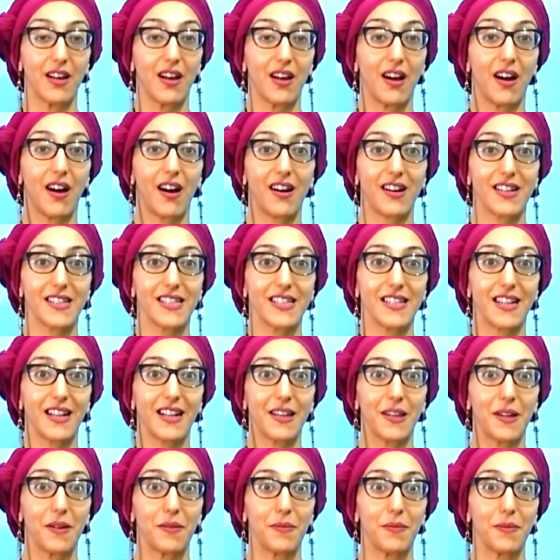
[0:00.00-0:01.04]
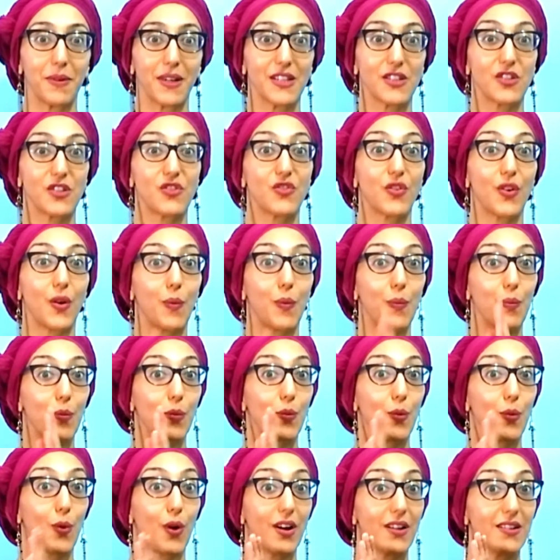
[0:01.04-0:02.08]
cardinal numbers
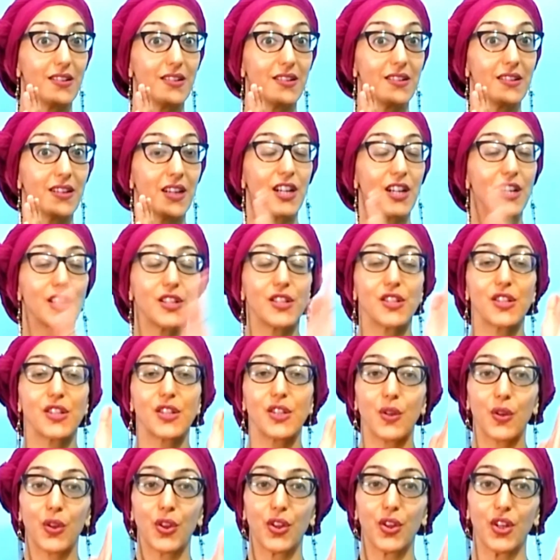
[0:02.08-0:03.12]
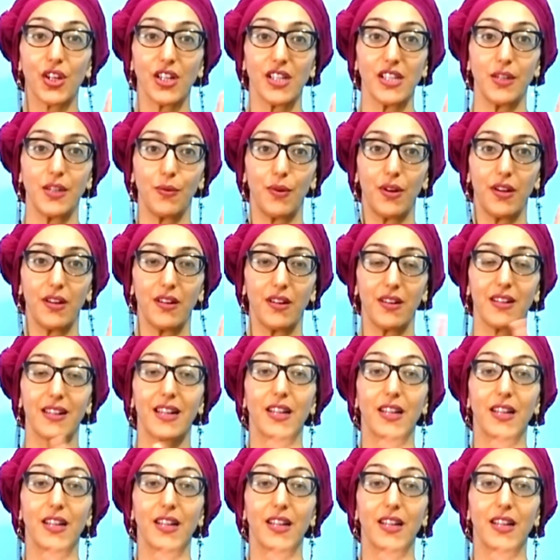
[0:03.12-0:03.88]
from 1 to 31.